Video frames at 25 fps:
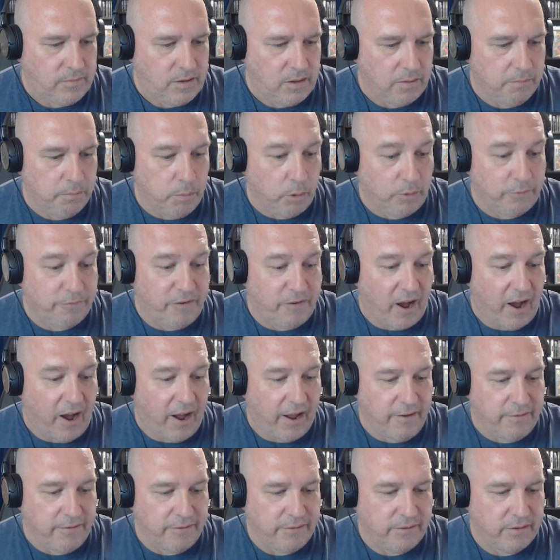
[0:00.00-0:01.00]
book
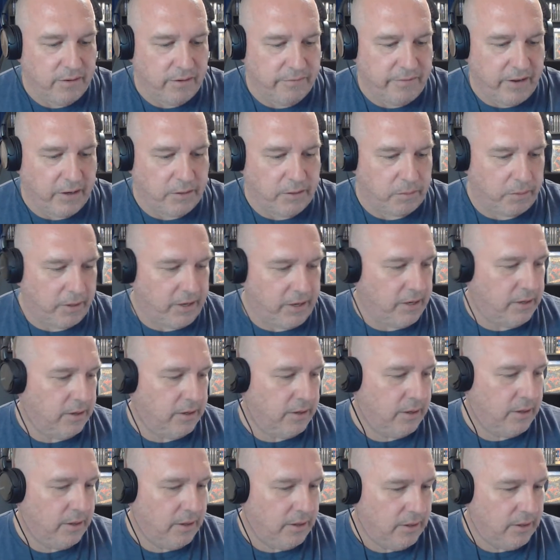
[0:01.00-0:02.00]
5 eventually.
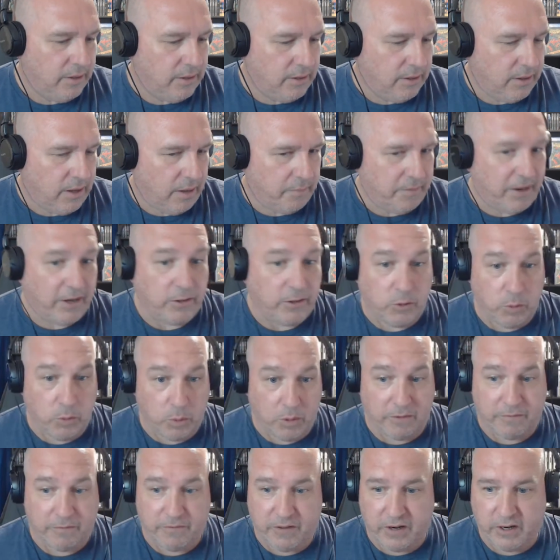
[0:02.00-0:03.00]
I mean, I do want
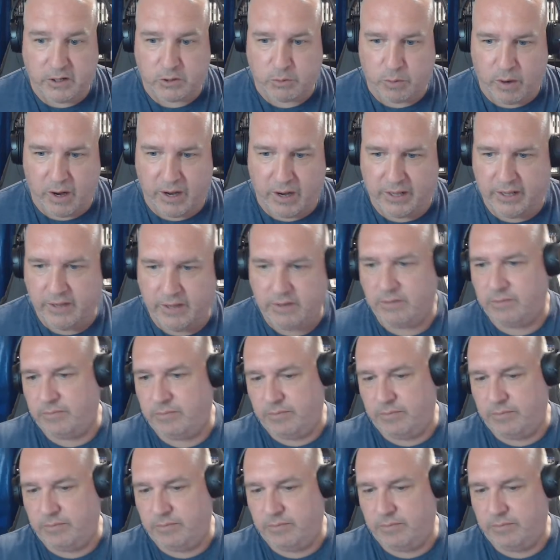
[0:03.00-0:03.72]
to finish writing it.